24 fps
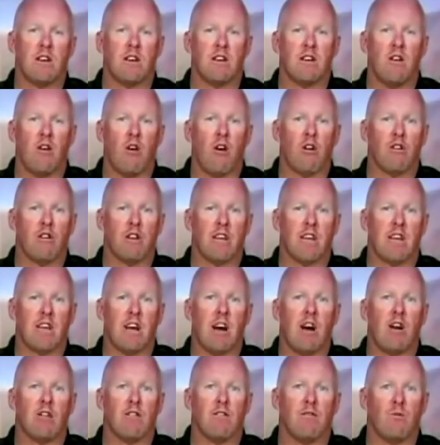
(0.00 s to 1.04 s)
and hard to
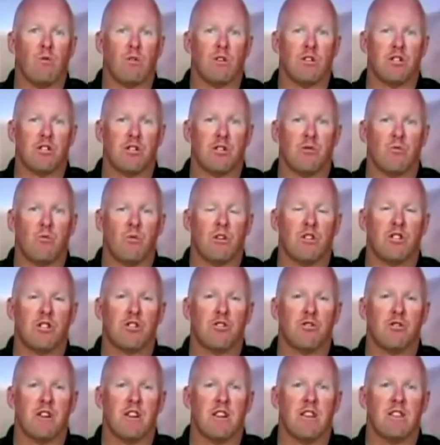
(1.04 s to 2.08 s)
get out of once you,
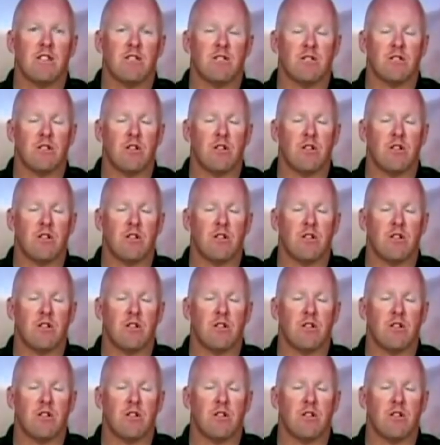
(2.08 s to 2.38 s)
once you're in it.